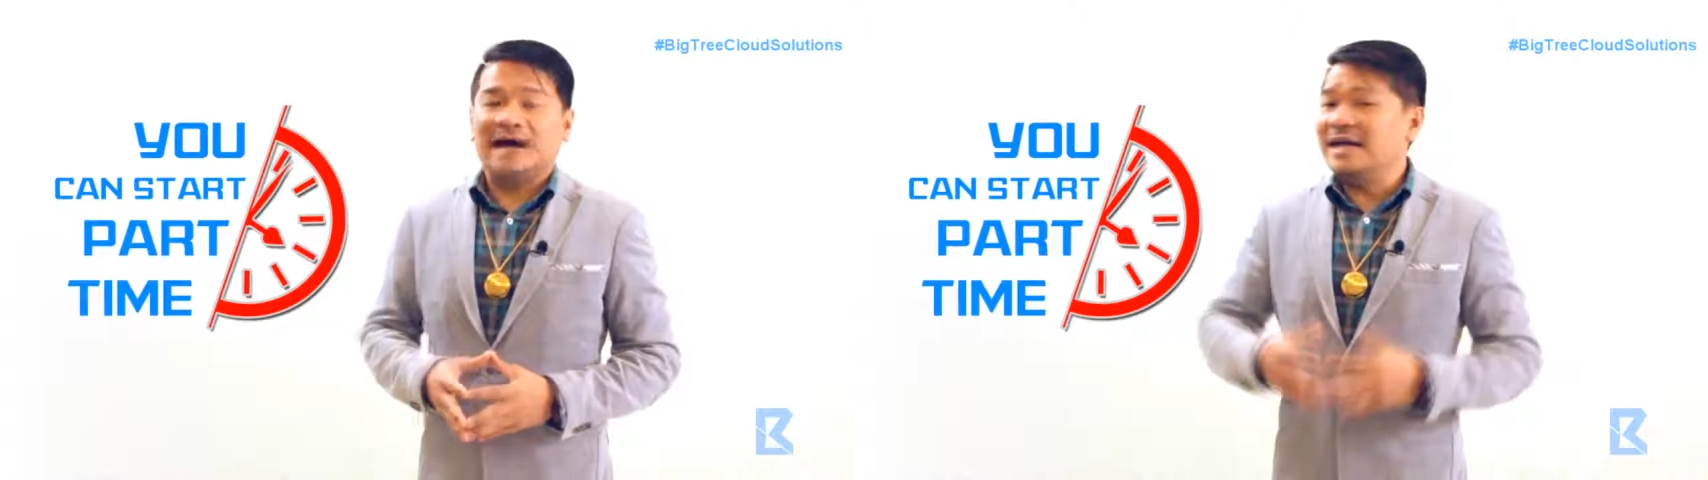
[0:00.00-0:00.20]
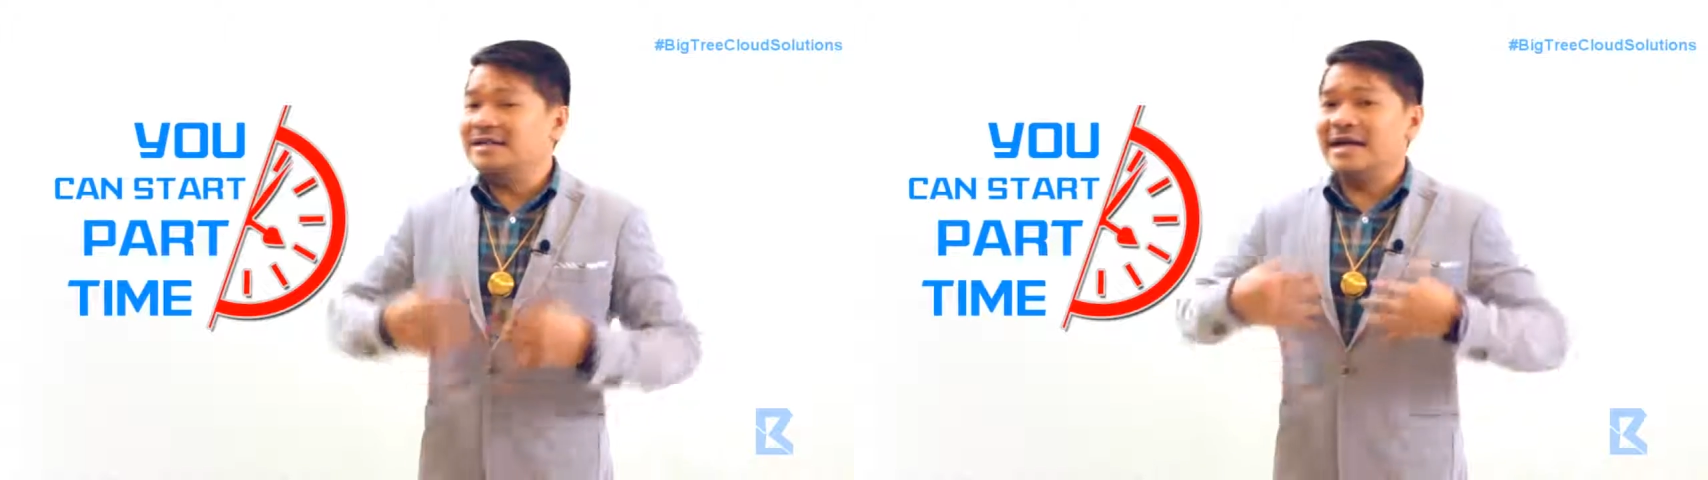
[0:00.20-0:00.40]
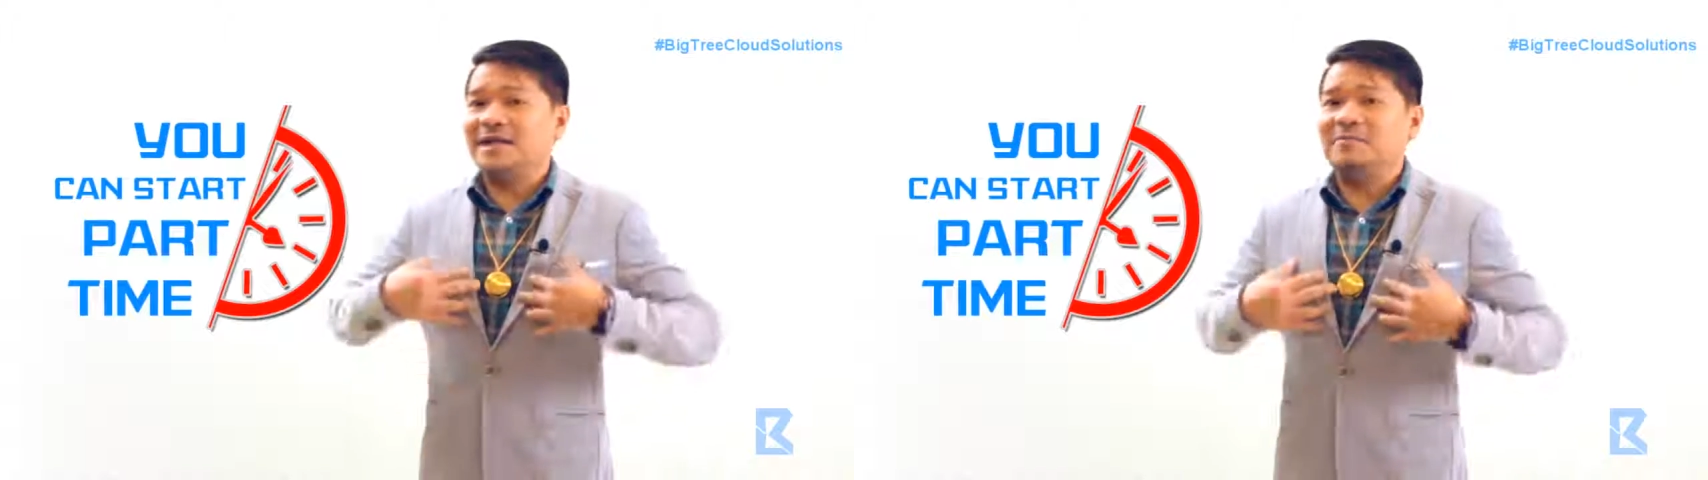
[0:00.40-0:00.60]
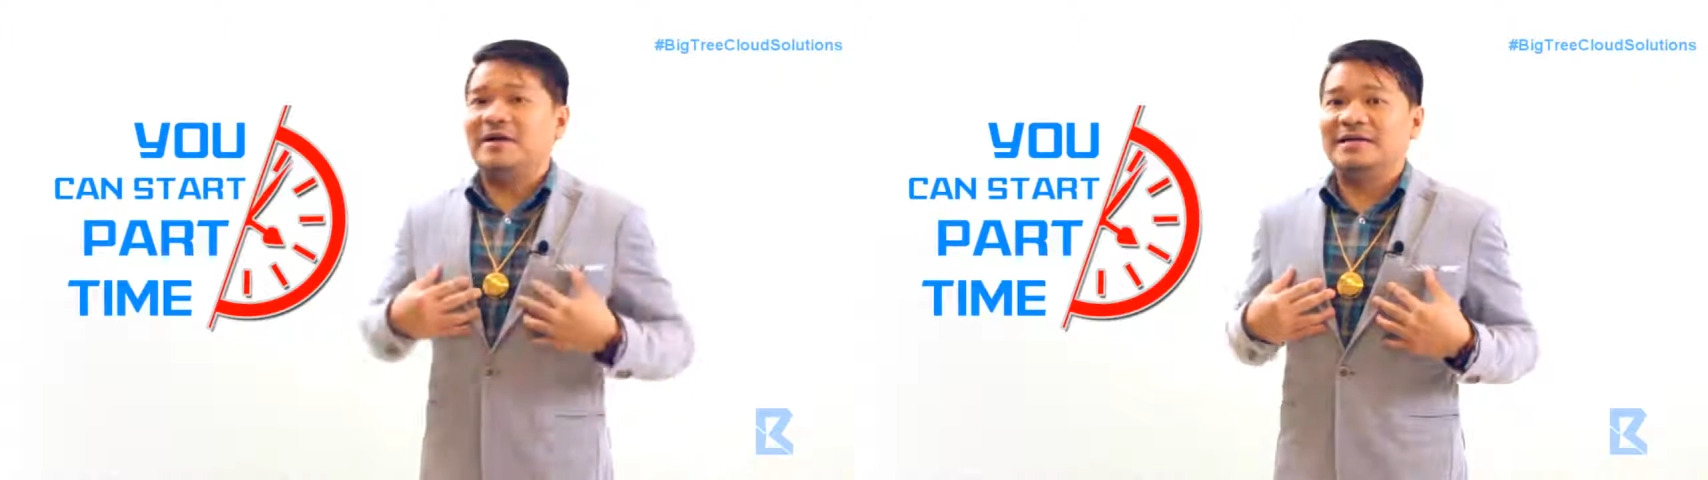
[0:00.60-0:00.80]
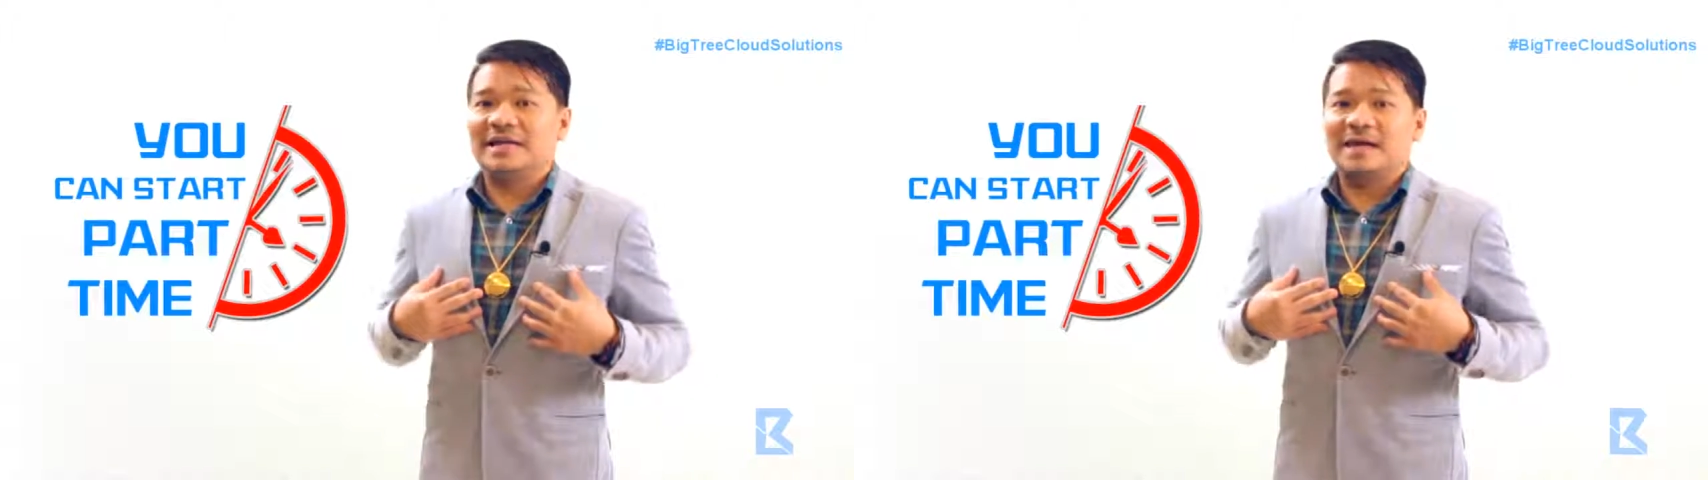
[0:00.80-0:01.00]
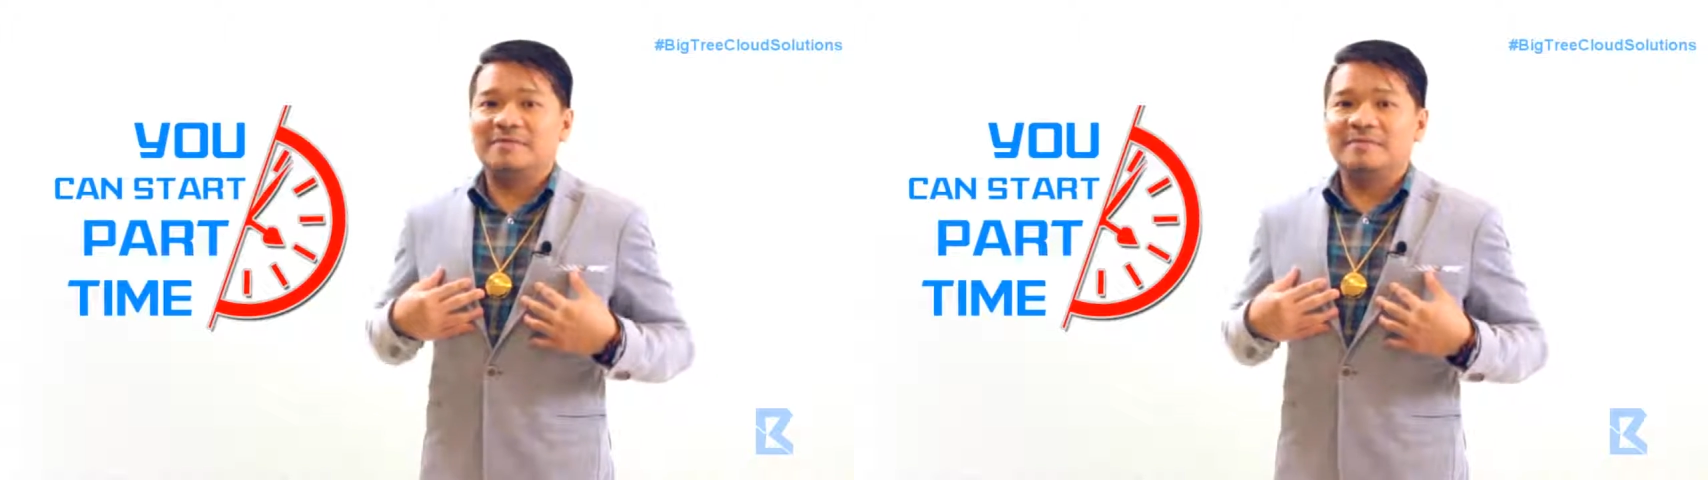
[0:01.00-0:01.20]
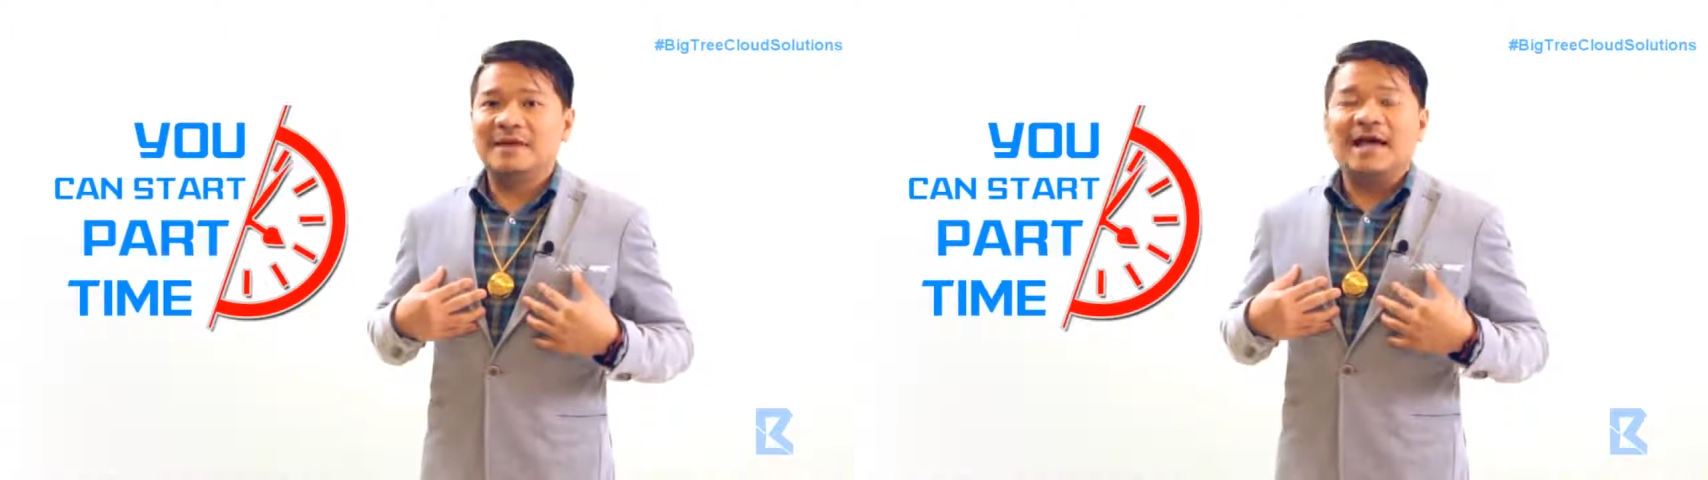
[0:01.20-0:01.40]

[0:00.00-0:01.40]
I started part-time.